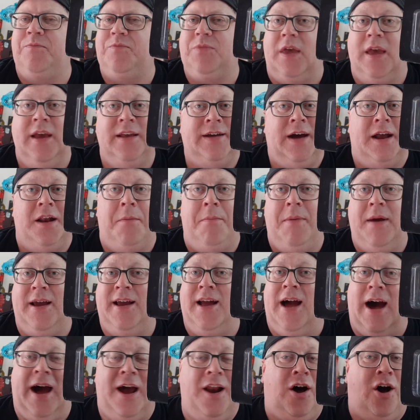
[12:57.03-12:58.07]
He's not a big
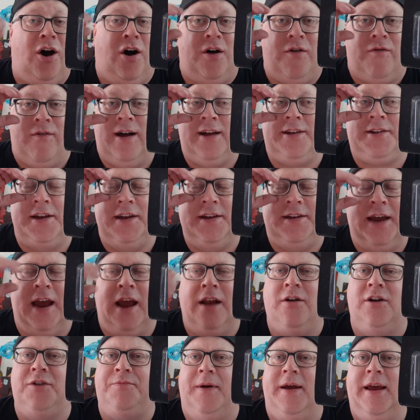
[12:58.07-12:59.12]
guy at all in wrestling
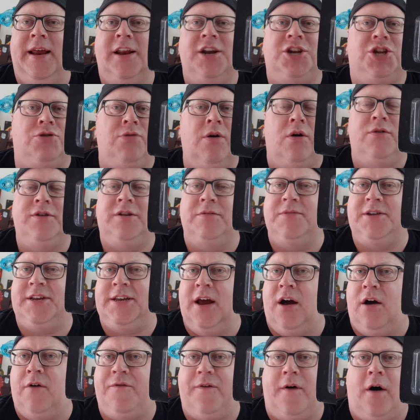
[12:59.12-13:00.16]
standards, but he just throws
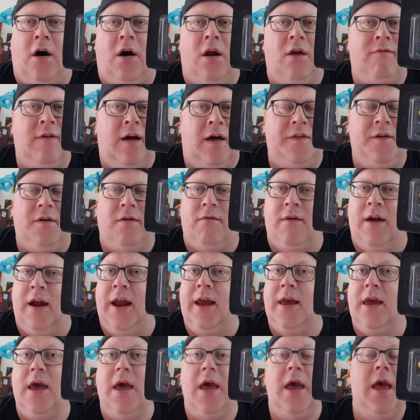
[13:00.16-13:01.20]
himself all around the
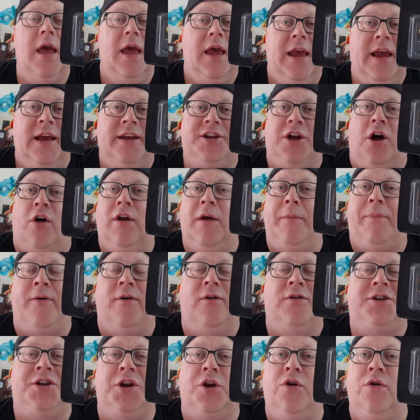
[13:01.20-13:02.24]
ring. He's the only
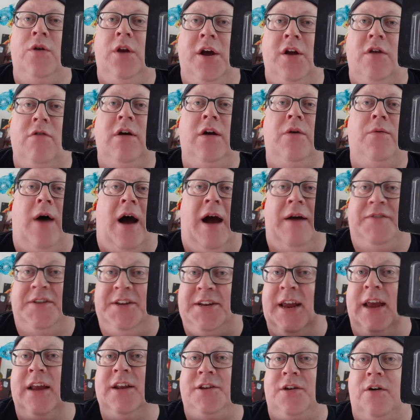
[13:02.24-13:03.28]
person who literally, what I've
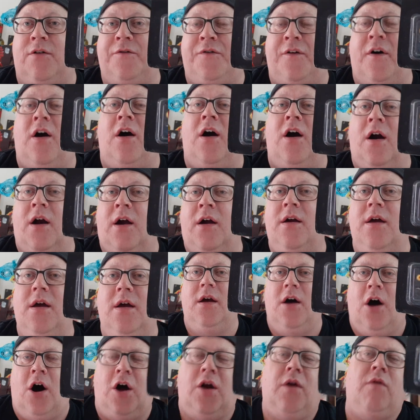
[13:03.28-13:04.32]
seen so far
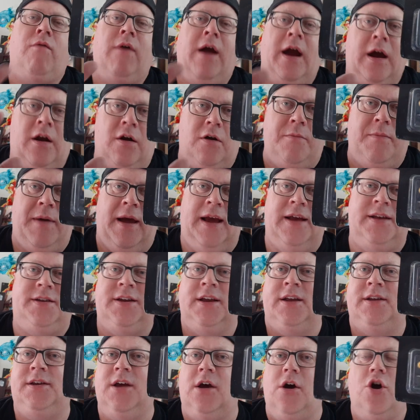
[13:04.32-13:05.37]
on a regular
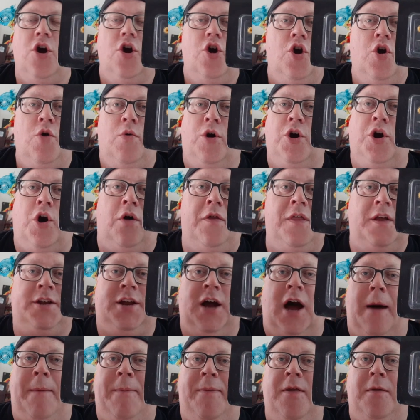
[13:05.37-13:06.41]
basis, who will go to the
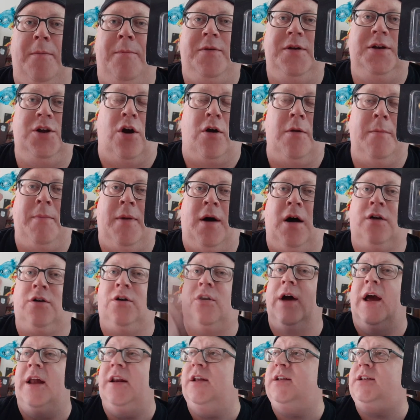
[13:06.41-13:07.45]
top of the
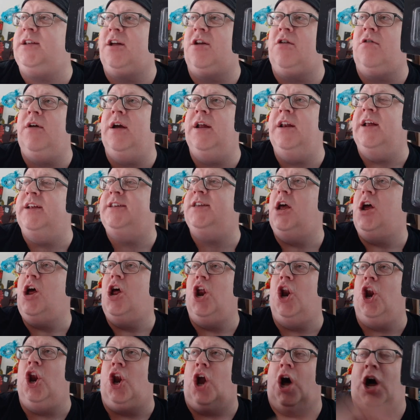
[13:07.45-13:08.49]
turnbuckle and just literally just
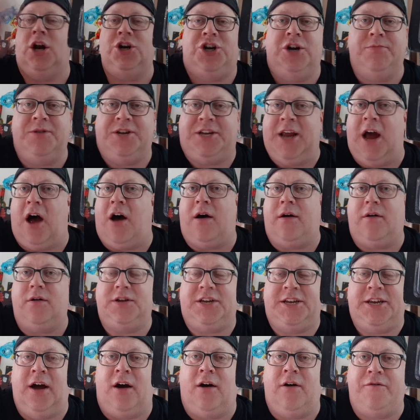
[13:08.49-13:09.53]
launch
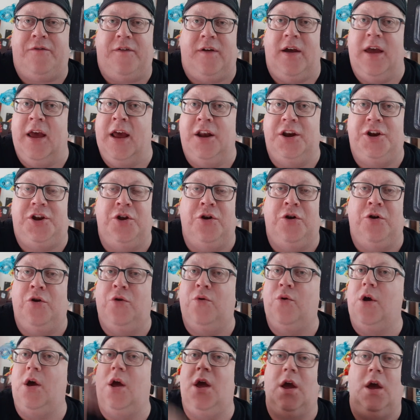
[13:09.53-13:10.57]
himself
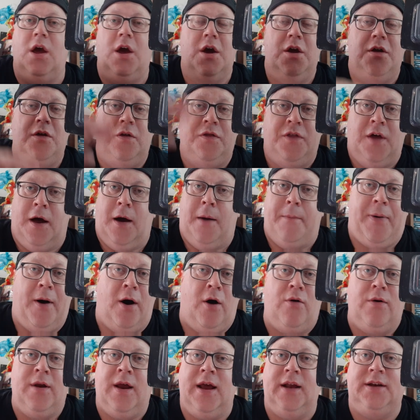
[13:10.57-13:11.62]
into the
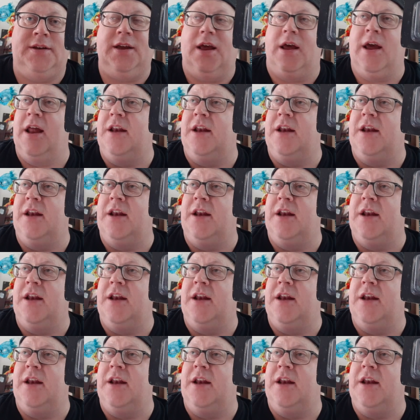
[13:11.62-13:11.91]
opponent.